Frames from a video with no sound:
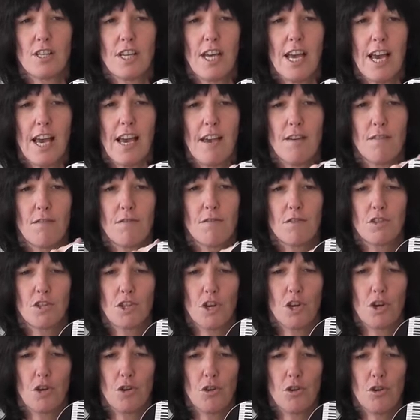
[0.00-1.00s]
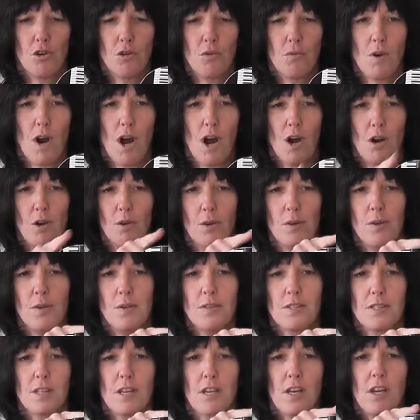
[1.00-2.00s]
to have two
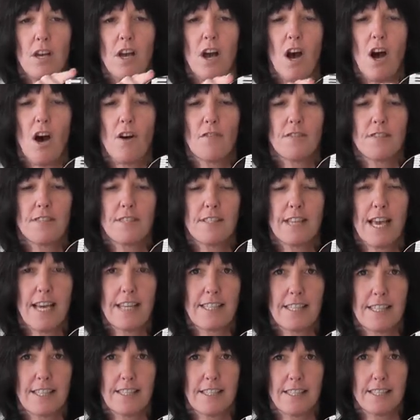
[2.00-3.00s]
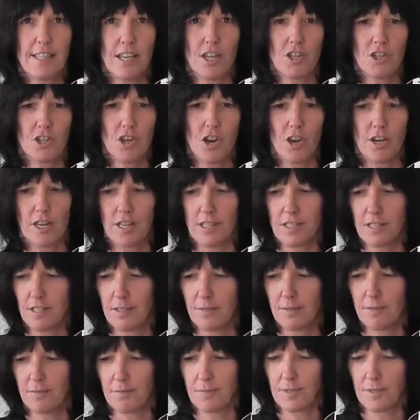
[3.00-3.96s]
rows of satin stitch on it.